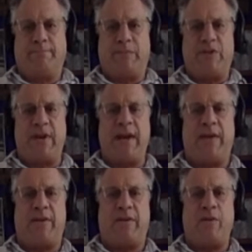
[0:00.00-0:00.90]
Tighten.
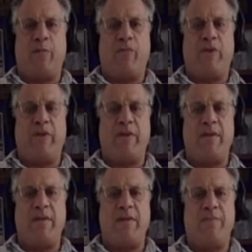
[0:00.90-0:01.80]
Breathe
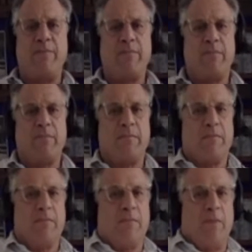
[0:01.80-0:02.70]
in,
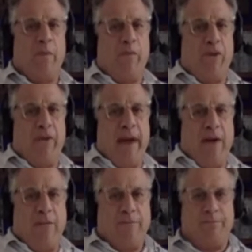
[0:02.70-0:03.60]
breathe out.
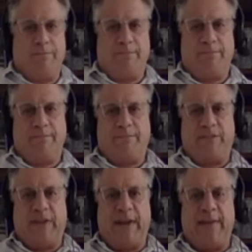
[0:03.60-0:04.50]

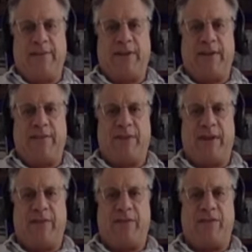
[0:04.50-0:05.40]
Tighten, tighten,
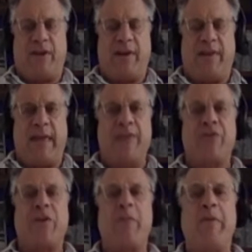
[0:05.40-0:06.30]
tighten, tighten. That's
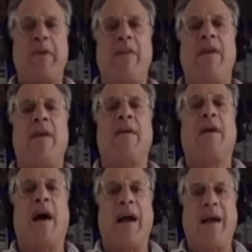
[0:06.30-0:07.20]
going to be the
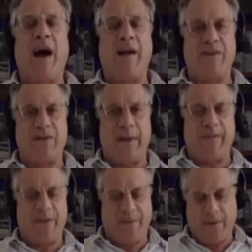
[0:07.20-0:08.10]

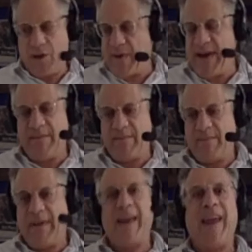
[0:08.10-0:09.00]
concept. All right?
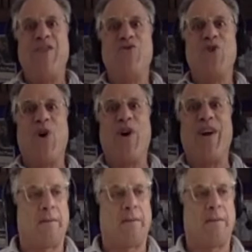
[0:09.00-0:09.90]
Enjoy.
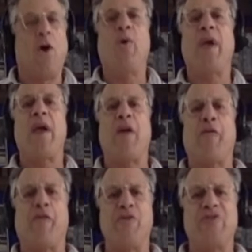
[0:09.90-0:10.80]
Okay, our
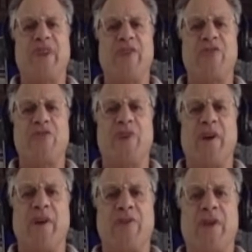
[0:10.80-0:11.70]
first
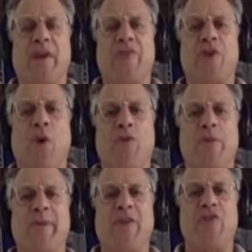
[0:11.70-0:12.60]
exercise is going to
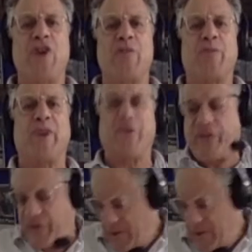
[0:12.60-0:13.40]
be chest press.